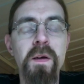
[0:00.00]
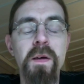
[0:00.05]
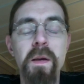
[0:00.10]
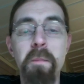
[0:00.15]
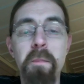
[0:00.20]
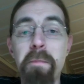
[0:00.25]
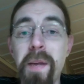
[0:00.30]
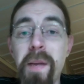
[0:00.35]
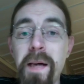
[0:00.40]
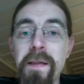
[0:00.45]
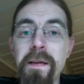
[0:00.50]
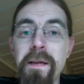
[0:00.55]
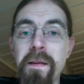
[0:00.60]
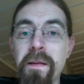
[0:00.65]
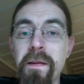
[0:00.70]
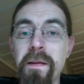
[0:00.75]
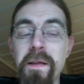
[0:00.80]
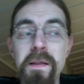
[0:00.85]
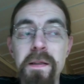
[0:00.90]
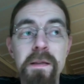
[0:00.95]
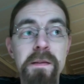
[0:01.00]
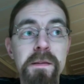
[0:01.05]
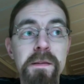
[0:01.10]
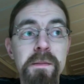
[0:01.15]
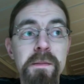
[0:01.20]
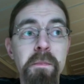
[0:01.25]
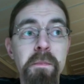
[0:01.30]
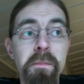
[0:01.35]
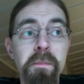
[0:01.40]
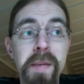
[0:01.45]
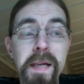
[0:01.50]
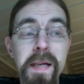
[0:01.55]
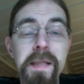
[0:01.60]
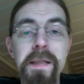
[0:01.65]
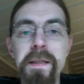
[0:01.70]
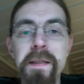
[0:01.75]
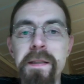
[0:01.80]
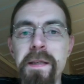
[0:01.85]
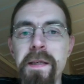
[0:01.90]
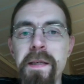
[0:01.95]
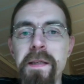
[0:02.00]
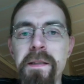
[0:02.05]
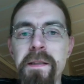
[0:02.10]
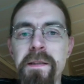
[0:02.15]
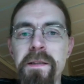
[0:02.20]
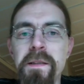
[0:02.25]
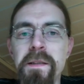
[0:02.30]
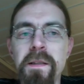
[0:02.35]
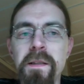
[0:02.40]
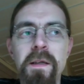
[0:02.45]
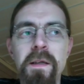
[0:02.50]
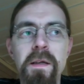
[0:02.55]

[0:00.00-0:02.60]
And back in the days,